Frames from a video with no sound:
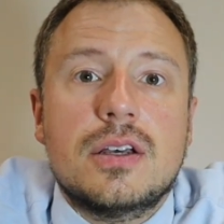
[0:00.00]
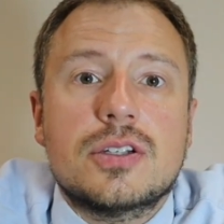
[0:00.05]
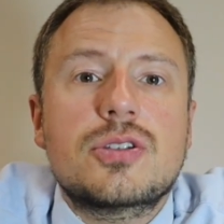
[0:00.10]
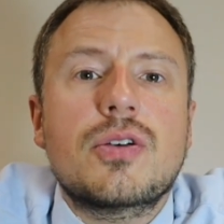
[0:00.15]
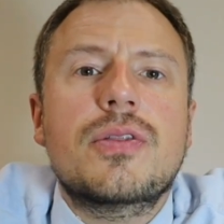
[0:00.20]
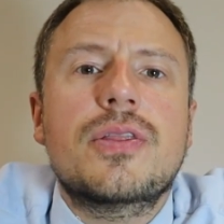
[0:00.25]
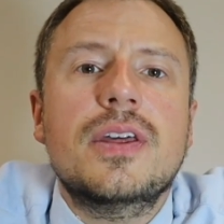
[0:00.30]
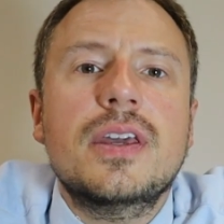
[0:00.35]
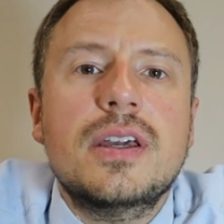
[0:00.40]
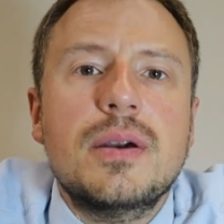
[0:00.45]

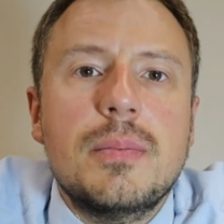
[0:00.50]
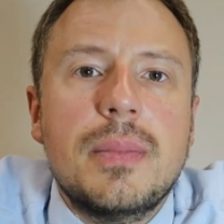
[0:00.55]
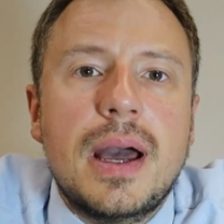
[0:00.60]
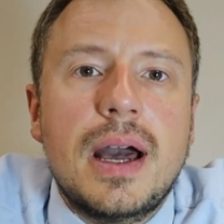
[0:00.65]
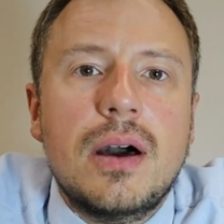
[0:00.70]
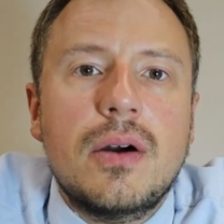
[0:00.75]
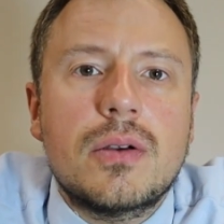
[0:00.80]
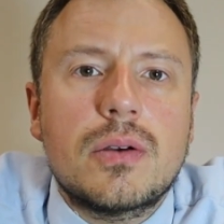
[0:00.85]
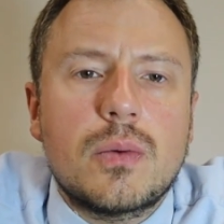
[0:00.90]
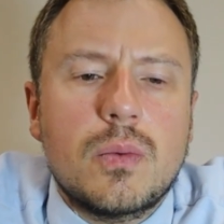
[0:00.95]
So think
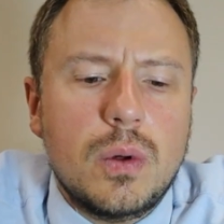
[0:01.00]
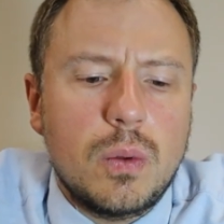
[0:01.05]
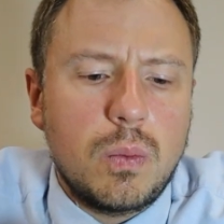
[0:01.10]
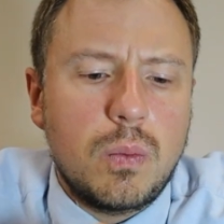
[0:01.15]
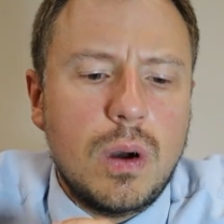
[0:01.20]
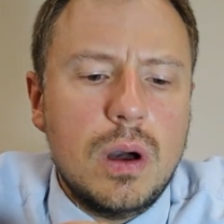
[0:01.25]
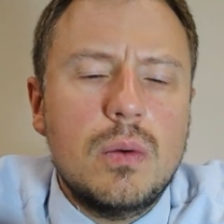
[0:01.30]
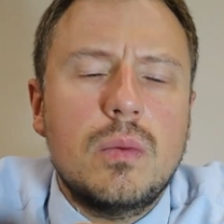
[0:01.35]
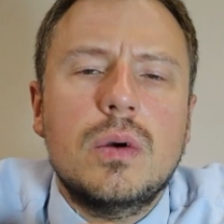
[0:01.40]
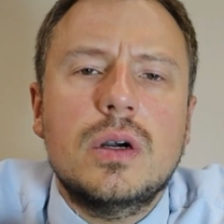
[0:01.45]
about, well,
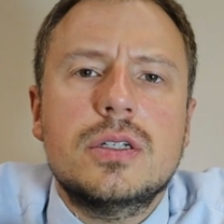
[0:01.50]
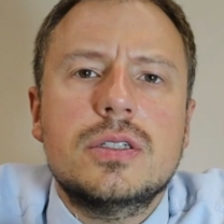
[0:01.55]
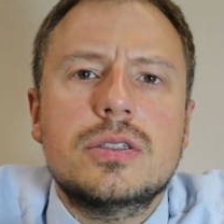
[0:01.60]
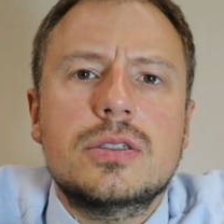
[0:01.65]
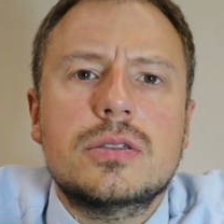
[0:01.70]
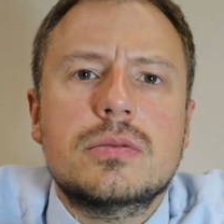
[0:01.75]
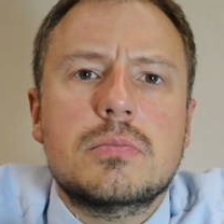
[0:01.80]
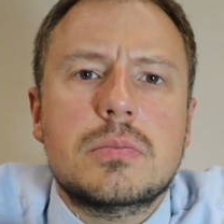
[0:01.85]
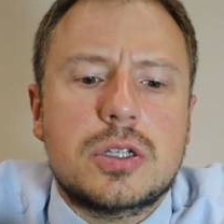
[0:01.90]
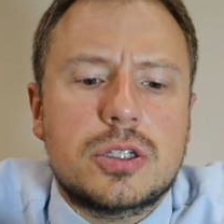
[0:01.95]
what
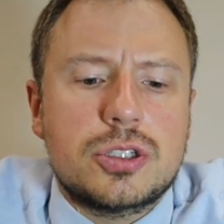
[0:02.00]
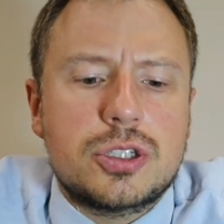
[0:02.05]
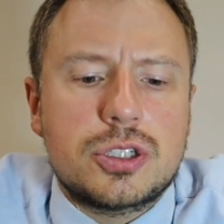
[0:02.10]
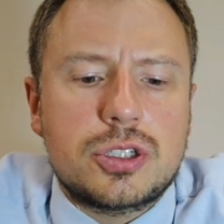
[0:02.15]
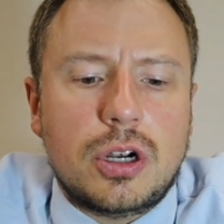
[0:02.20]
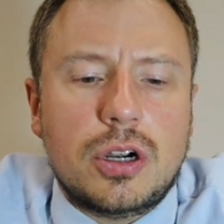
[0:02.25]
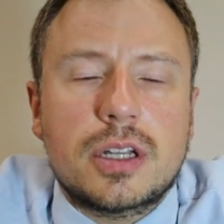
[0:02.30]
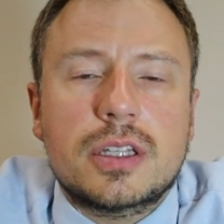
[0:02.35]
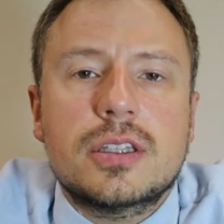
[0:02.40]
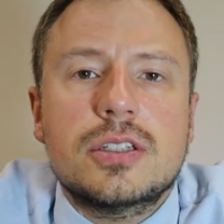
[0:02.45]
was
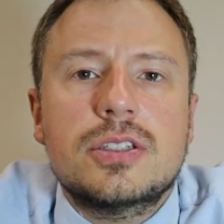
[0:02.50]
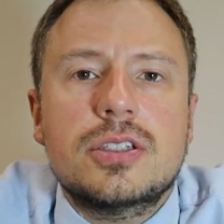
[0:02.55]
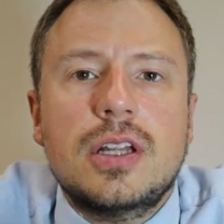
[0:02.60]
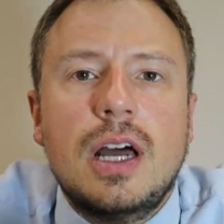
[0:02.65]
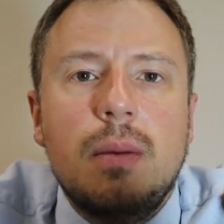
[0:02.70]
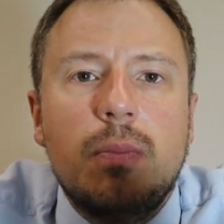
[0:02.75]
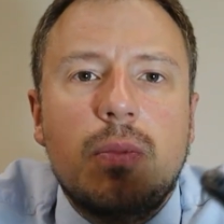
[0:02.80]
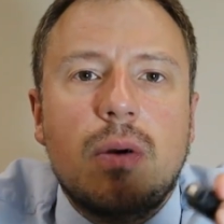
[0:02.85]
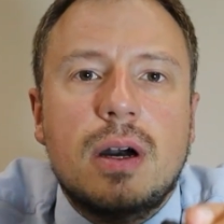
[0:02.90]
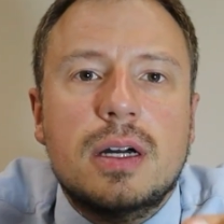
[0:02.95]
starting the
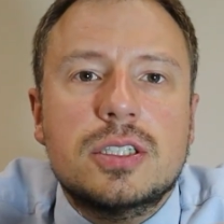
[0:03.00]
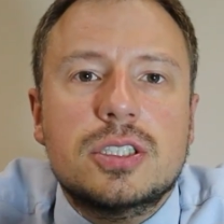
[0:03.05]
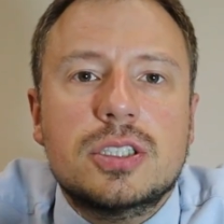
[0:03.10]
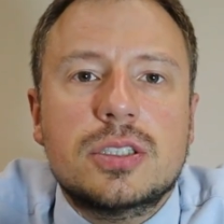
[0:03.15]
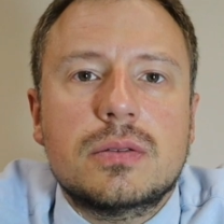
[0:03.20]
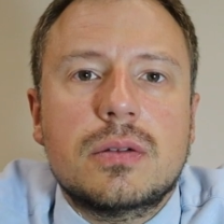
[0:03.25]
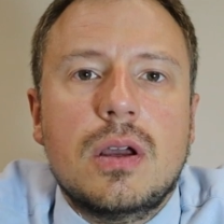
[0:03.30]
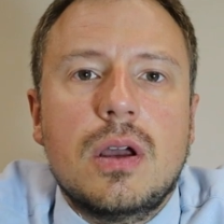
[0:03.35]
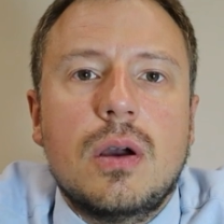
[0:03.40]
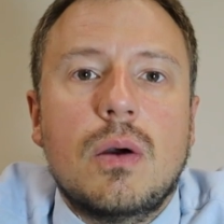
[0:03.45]

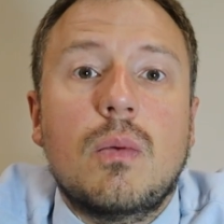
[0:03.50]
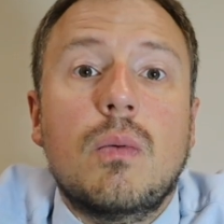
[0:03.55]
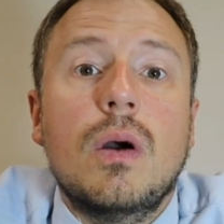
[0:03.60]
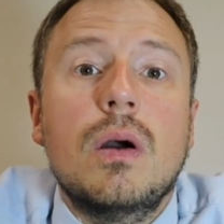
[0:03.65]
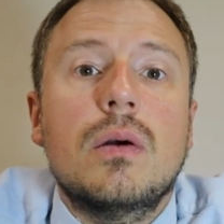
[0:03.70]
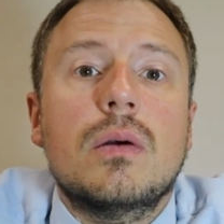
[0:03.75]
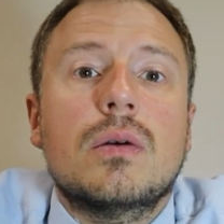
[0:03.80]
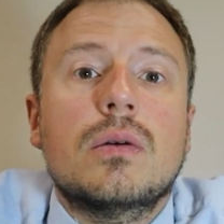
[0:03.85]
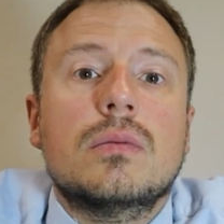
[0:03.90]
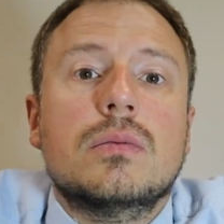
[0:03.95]
stopwatch?
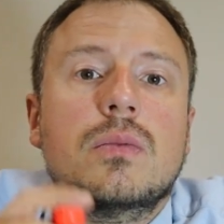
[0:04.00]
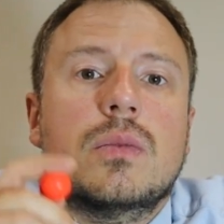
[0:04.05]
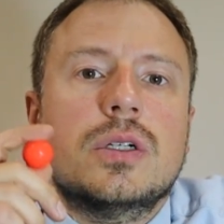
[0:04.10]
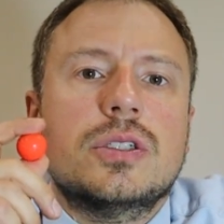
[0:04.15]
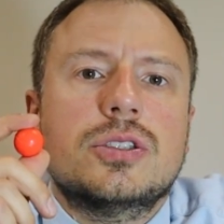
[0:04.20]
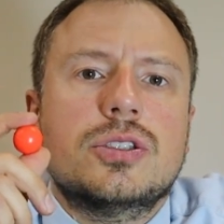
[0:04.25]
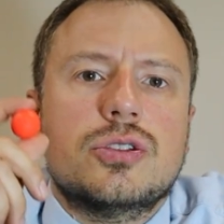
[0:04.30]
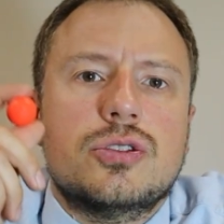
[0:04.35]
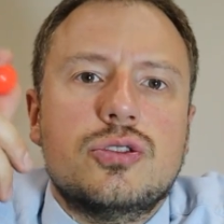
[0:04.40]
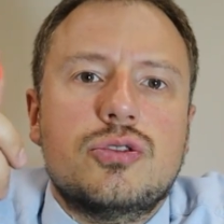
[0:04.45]
What
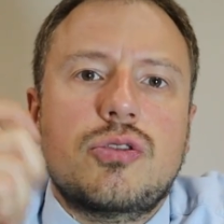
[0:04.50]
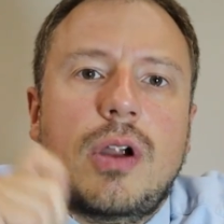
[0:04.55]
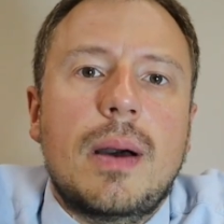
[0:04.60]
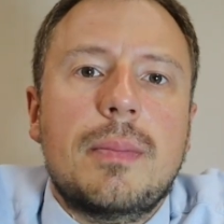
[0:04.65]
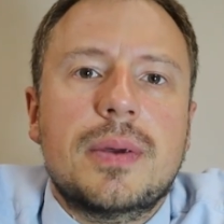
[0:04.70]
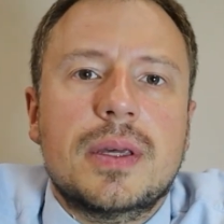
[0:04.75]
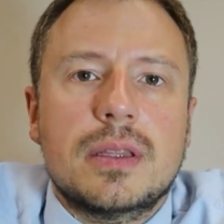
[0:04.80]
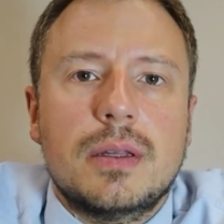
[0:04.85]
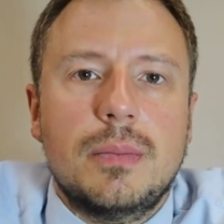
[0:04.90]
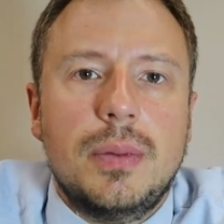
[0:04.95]
was
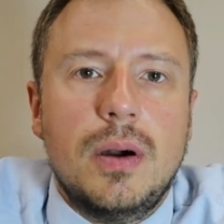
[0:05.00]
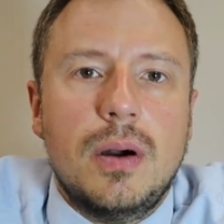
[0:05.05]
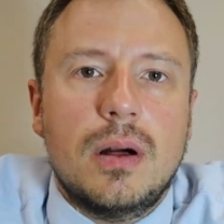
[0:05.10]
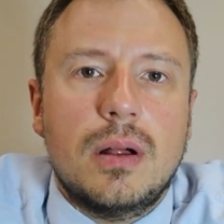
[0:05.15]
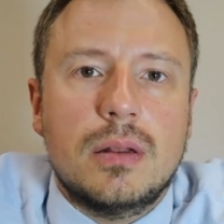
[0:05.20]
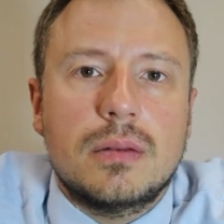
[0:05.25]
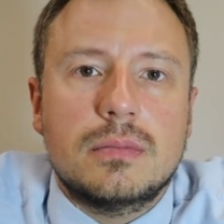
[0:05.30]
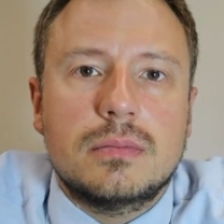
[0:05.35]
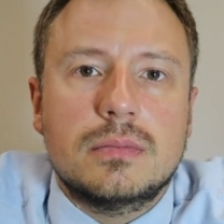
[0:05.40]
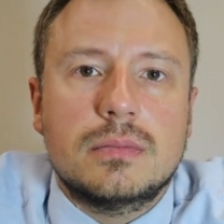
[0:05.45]
dropping the
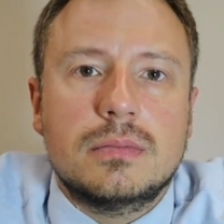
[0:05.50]
ball?